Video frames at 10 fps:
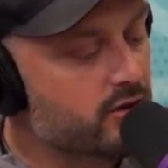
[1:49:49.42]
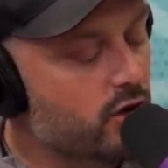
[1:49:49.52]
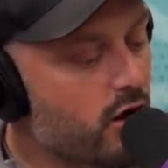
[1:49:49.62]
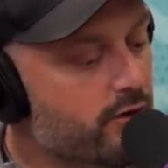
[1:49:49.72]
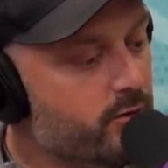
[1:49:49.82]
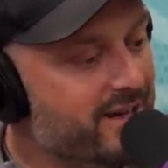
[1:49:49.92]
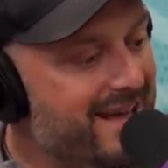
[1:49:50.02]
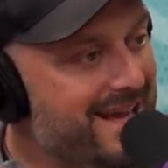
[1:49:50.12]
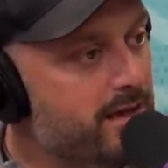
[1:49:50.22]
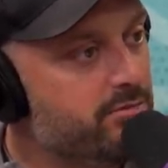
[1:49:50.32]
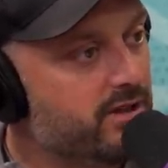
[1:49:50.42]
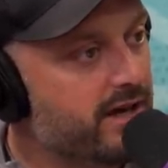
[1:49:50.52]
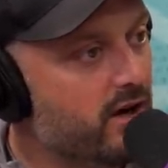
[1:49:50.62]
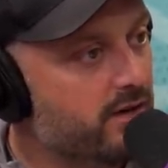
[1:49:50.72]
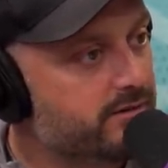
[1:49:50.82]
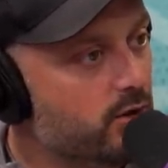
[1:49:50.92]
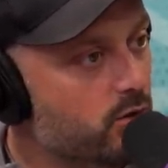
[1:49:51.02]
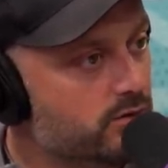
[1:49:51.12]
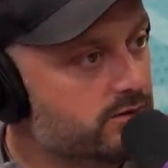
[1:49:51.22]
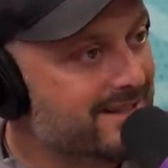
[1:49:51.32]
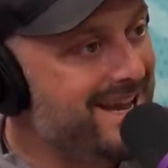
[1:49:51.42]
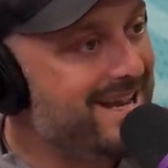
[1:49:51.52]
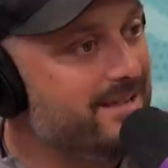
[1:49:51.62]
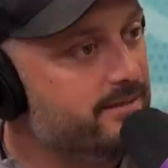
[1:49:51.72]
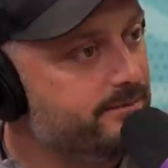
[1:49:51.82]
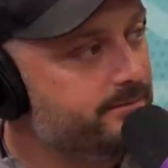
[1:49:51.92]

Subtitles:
golf win the eight playoffs holes, eight,